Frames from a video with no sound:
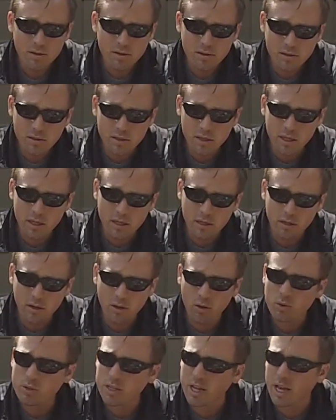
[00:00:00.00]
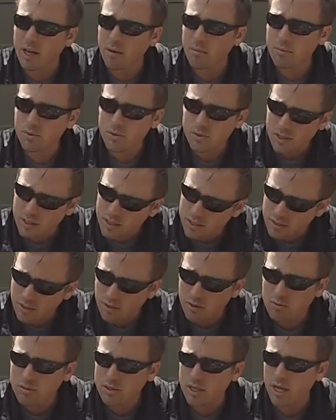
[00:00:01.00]
sit, no tap, sit,
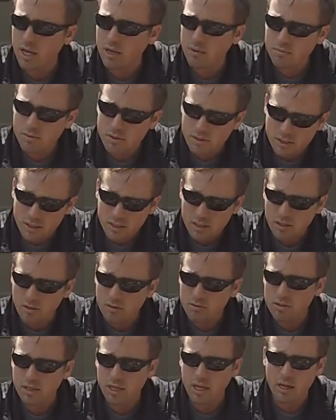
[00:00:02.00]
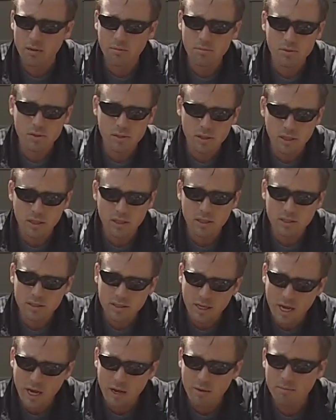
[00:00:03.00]
no tap, sit, no tap, sit,
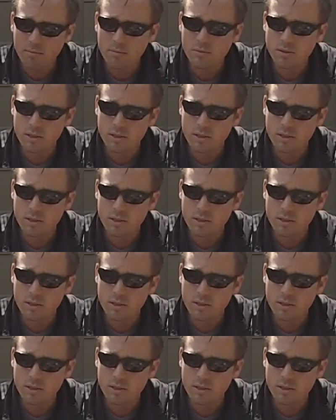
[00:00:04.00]
tap,